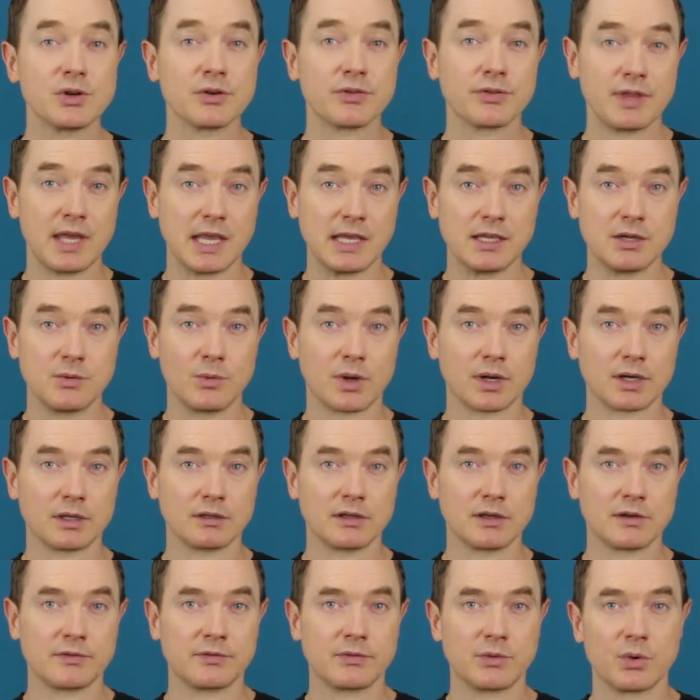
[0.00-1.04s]
thing you want to
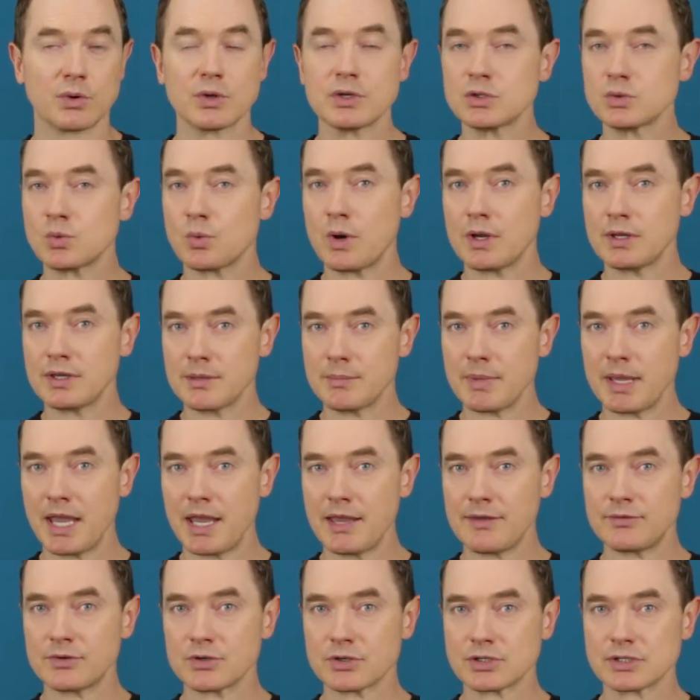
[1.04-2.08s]
look for is when the
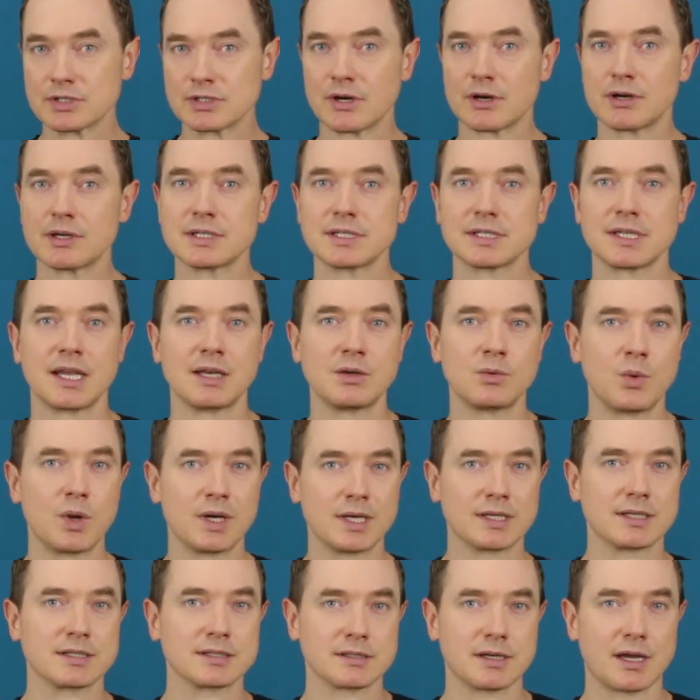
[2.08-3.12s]
behavior starts and when
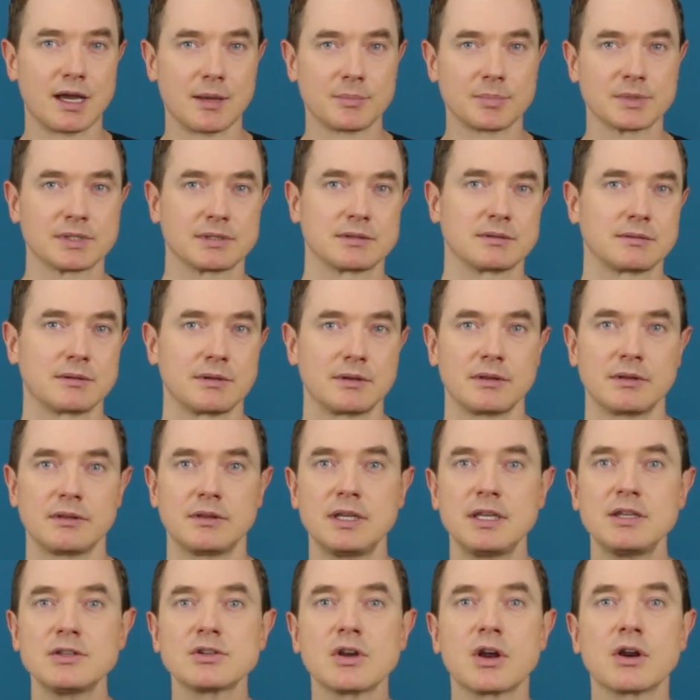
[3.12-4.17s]
it stops.
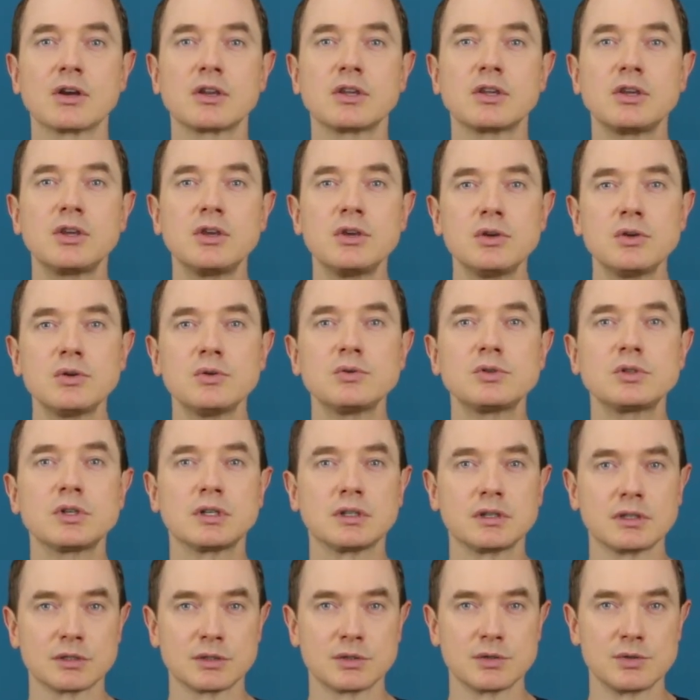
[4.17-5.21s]
These are huge
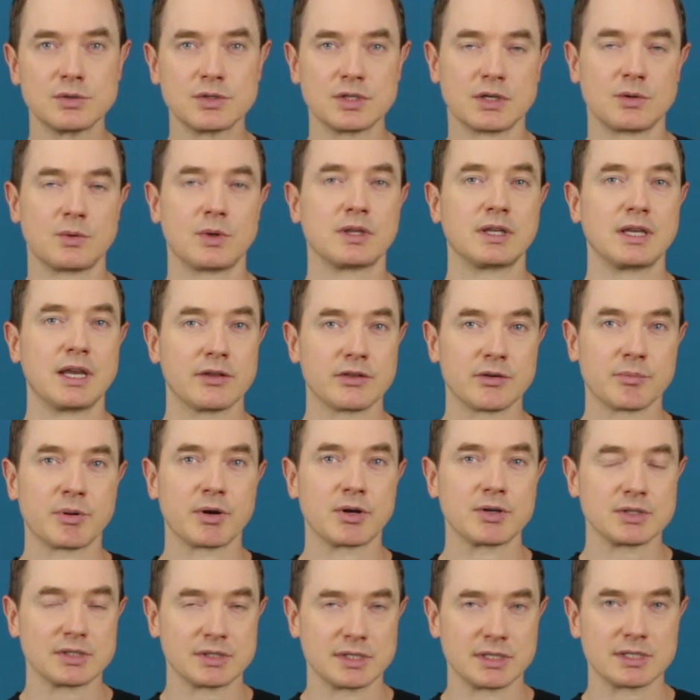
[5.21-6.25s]
clues into what the other
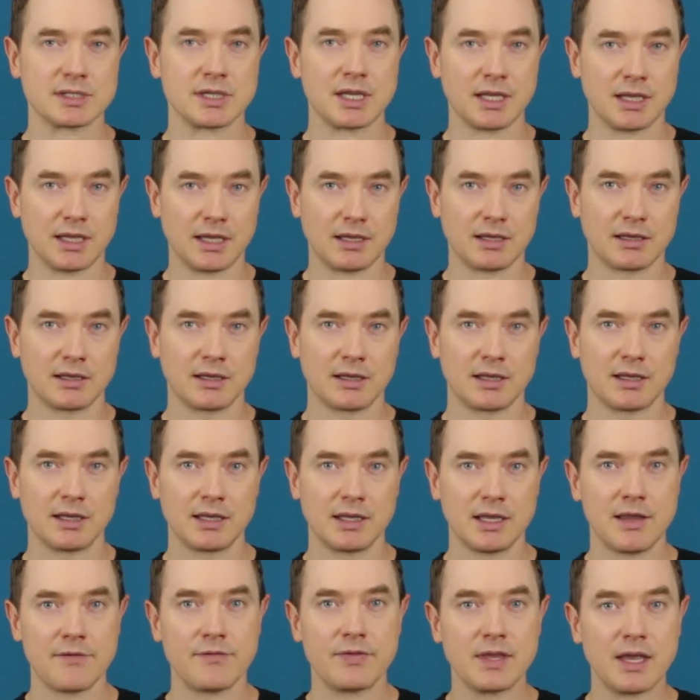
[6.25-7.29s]
person is thinking.
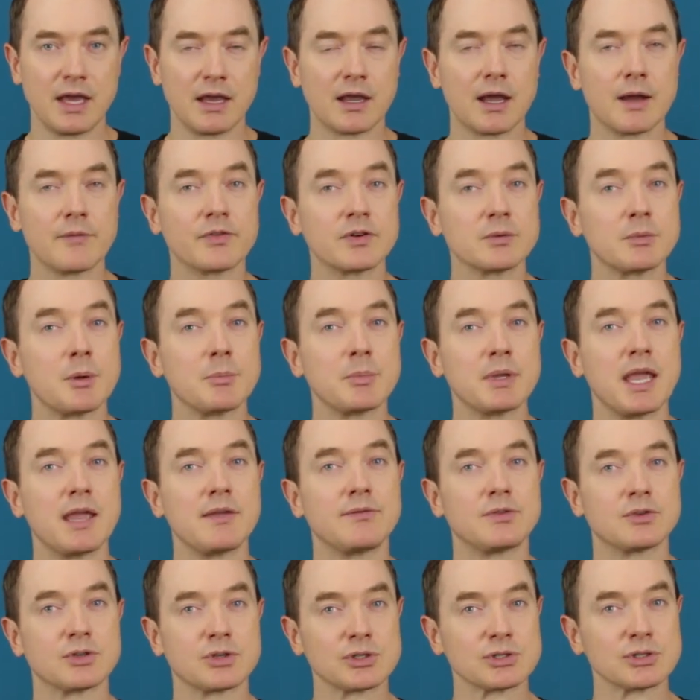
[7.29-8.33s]
If the uncomfortable
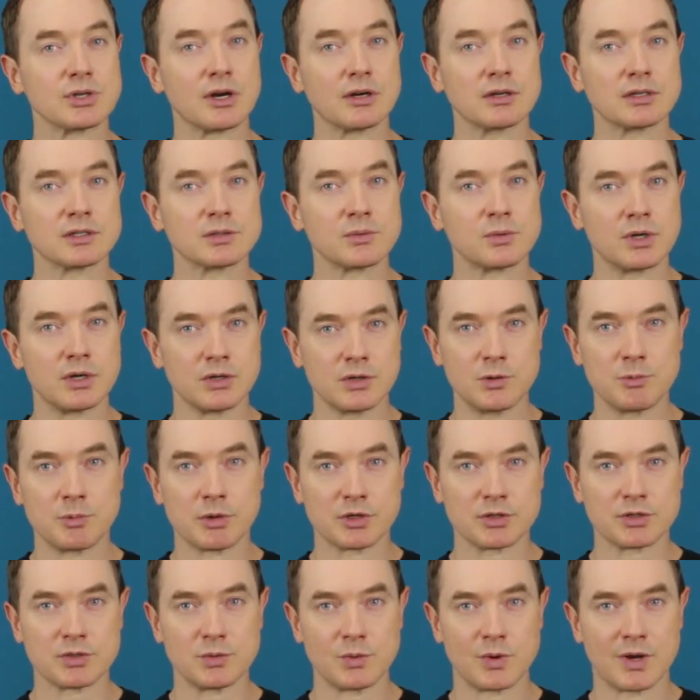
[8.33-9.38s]
behavior starts when a new
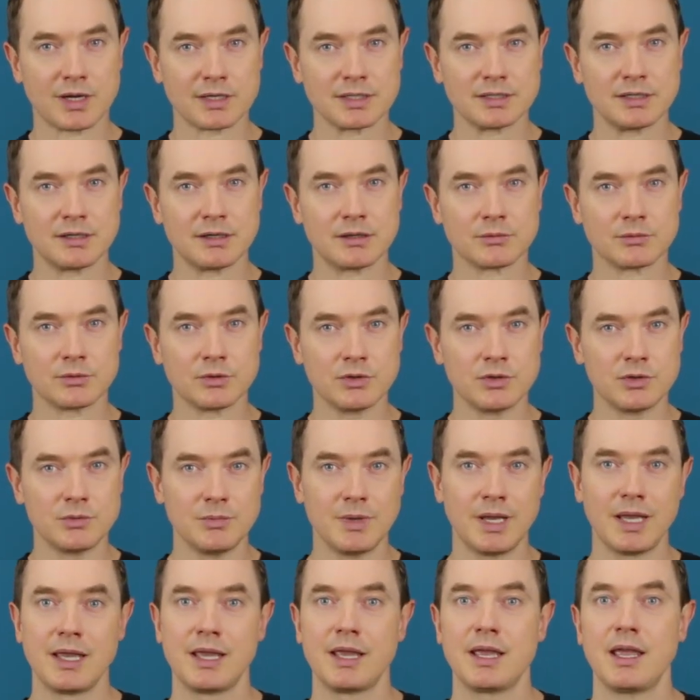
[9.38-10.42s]
person walks into the room
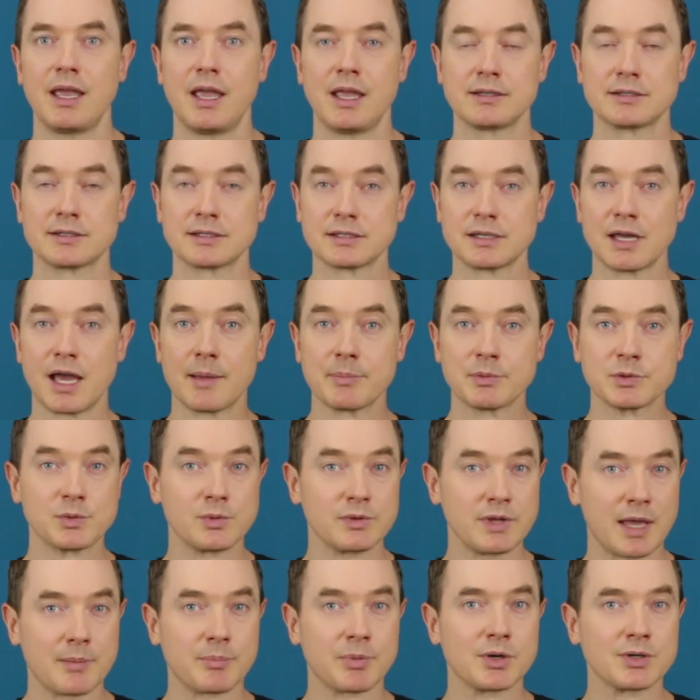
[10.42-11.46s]
and stops when
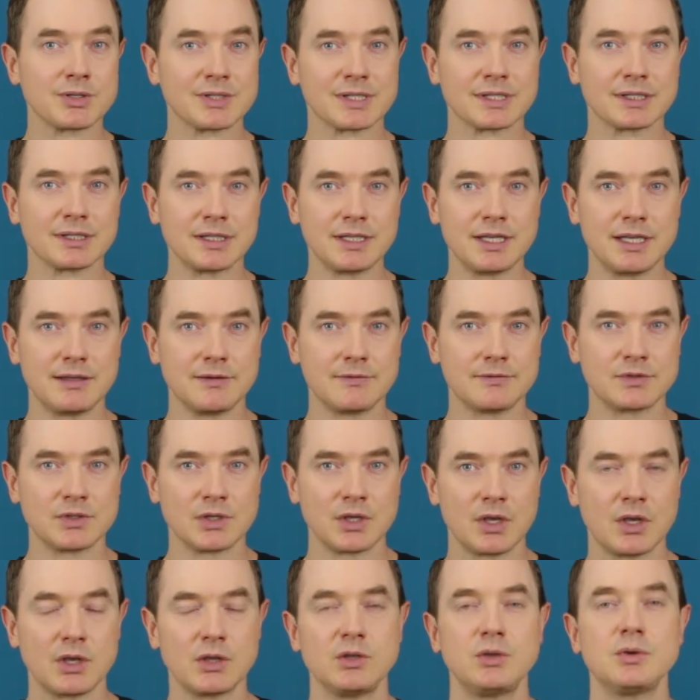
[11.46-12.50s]
that person leaves,
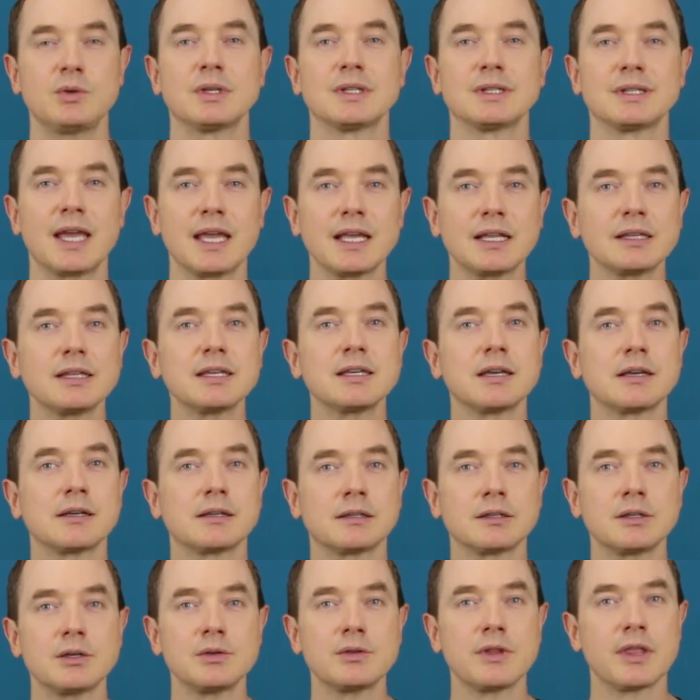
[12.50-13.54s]
you can likely
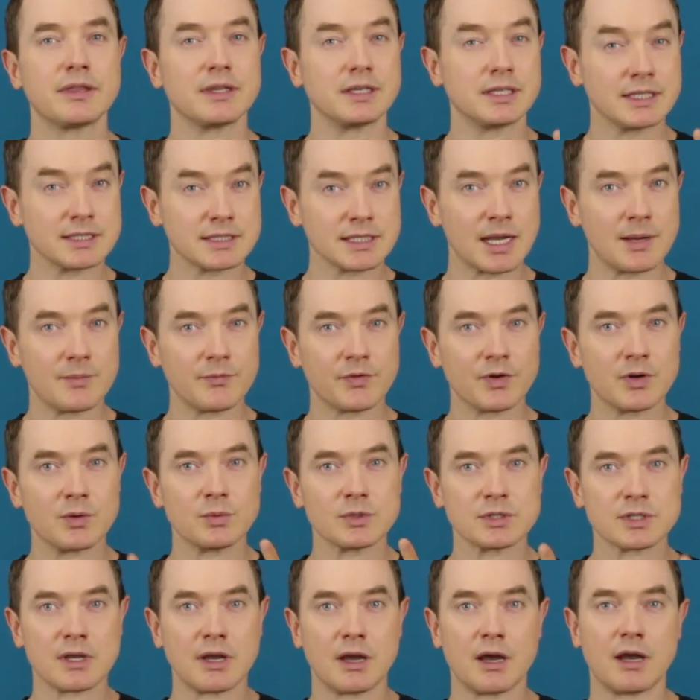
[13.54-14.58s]
conclude that the discomfort
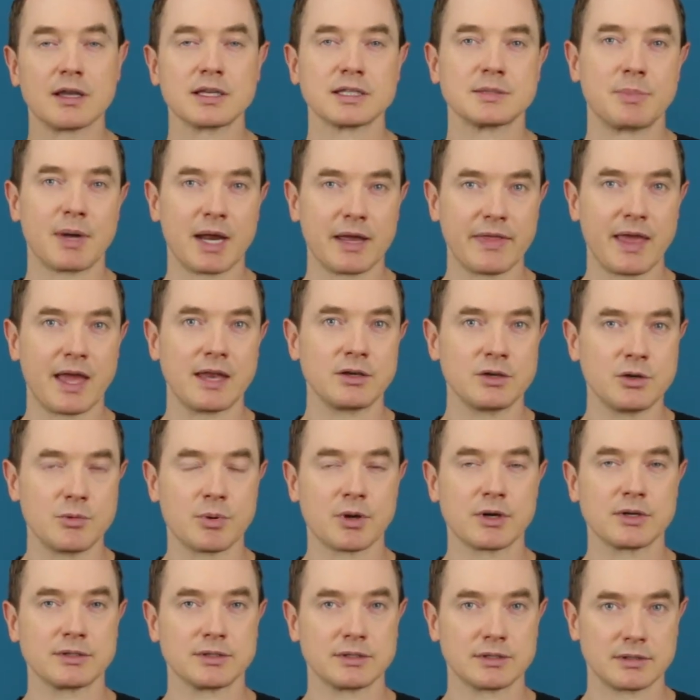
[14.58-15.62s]
was caused by that new
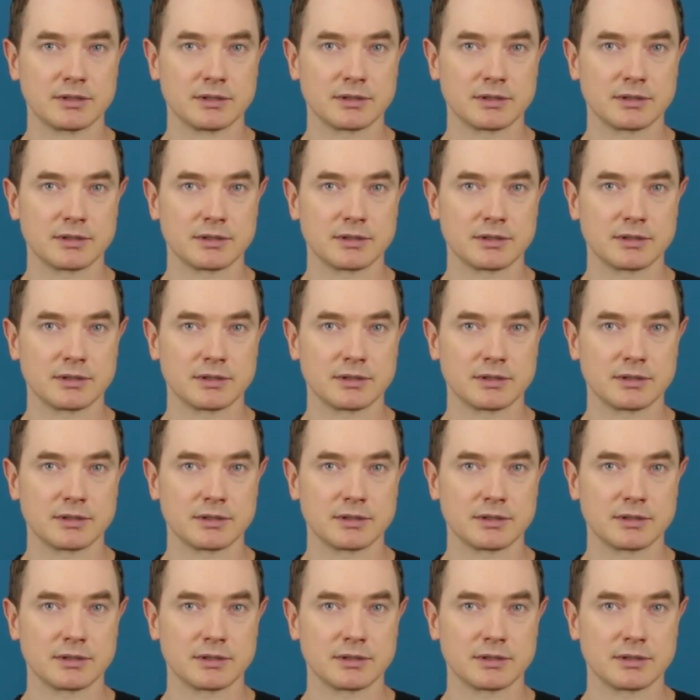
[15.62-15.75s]
person.